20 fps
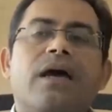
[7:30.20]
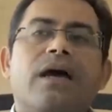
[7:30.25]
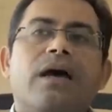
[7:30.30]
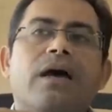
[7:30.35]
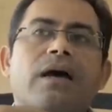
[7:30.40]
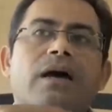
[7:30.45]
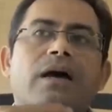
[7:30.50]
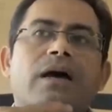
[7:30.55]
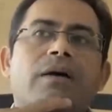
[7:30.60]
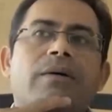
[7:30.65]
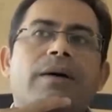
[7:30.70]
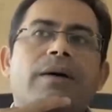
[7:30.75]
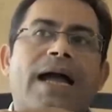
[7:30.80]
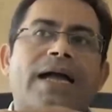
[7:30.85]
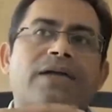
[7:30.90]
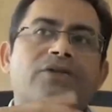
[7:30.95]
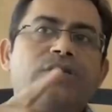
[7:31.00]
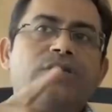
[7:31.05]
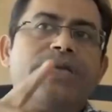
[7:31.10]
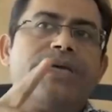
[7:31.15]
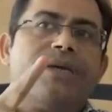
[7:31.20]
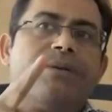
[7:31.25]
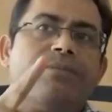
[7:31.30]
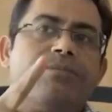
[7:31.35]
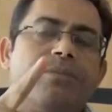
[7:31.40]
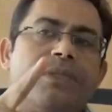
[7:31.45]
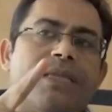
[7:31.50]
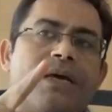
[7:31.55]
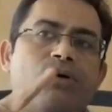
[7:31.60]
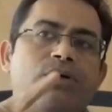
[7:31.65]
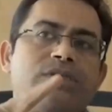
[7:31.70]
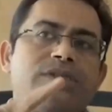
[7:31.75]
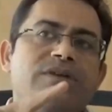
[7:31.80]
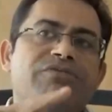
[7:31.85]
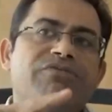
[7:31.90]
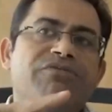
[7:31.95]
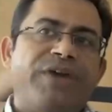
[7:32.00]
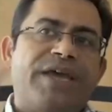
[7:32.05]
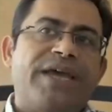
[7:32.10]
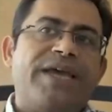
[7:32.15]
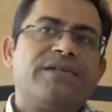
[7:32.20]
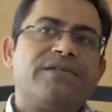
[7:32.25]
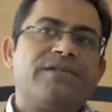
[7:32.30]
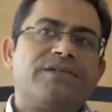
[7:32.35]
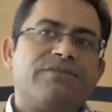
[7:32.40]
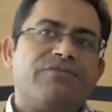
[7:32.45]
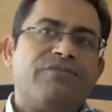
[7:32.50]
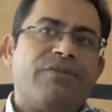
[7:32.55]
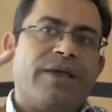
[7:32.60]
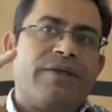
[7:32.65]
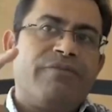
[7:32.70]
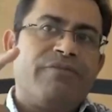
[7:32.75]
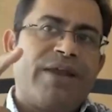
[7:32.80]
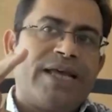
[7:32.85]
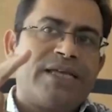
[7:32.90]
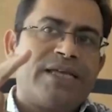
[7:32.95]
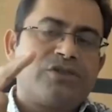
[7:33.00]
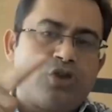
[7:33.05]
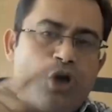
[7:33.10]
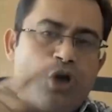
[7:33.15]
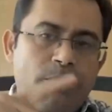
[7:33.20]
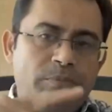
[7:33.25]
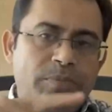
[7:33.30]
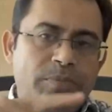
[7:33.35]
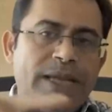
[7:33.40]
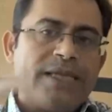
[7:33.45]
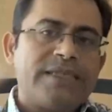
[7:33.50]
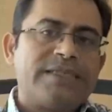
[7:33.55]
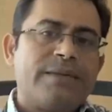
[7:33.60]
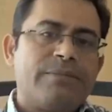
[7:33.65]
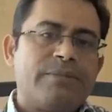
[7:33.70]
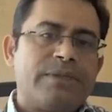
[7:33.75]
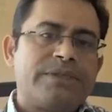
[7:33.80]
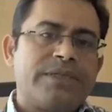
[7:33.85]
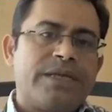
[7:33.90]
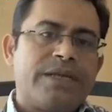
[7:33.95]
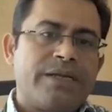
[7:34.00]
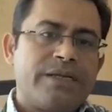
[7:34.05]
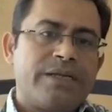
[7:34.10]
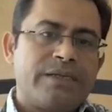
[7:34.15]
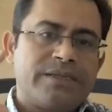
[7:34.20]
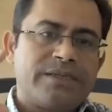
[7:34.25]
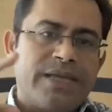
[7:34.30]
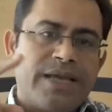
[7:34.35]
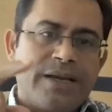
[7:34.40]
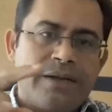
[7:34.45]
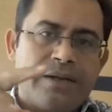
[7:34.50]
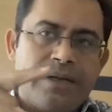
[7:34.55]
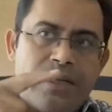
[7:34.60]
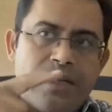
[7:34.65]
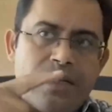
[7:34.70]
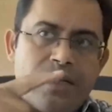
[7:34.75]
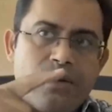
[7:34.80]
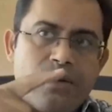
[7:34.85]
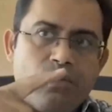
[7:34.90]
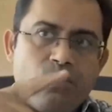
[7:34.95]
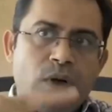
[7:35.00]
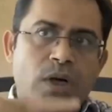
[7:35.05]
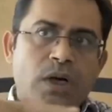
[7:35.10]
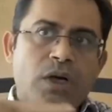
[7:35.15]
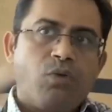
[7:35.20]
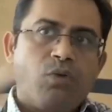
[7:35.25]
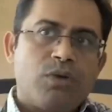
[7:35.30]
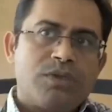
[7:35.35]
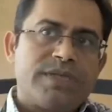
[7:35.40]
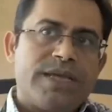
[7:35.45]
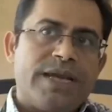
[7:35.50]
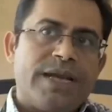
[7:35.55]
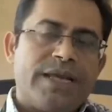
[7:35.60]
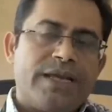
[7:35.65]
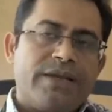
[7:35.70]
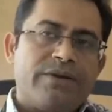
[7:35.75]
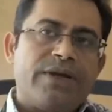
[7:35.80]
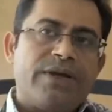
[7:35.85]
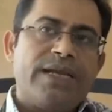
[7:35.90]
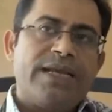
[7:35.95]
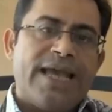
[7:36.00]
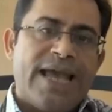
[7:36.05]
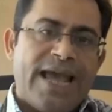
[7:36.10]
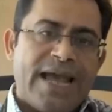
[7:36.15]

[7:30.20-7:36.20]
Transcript: Actually, there was a phase when I stopped playing table tennis and work was getting really